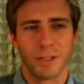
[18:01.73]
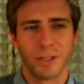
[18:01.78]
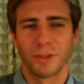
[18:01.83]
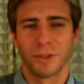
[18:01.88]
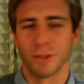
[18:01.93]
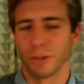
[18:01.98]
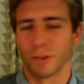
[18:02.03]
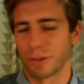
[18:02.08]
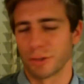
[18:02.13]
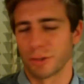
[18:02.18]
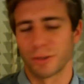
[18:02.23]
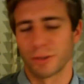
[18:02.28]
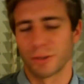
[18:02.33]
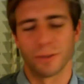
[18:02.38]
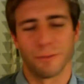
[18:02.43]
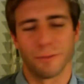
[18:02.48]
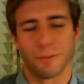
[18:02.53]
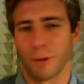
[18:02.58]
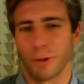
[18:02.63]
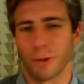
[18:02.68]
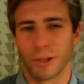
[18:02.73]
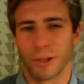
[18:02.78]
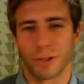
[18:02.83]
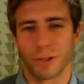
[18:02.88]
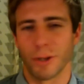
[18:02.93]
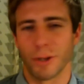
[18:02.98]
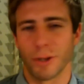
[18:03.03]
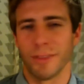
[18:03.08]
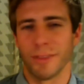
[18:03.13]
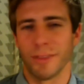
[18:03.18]
just
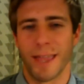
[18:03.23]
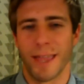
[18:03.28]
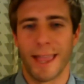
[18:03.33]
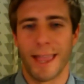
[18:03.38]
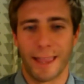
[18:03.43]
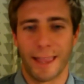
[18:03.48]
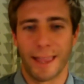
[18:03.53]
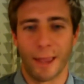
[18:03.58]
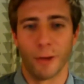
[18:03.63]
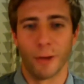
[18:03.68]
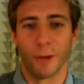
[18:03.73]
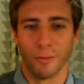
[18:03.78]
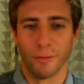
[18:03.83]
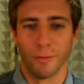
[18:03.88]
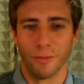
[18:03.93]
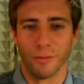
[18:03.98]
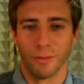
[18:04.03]
frustrate the heck out of